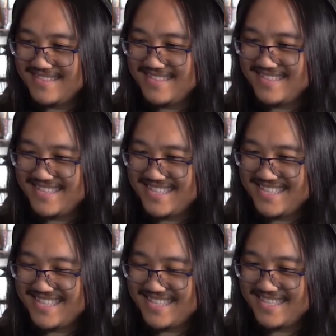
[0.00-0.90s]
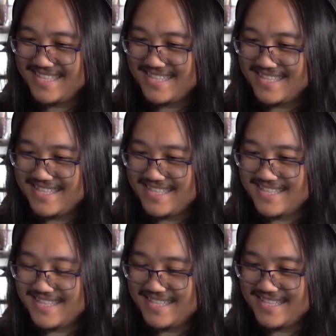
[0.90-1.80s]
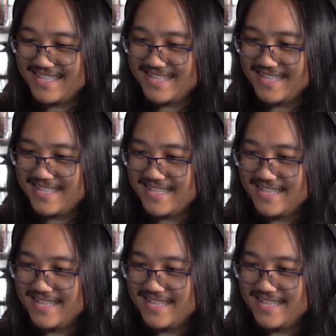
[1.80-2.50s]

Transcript: [no speech]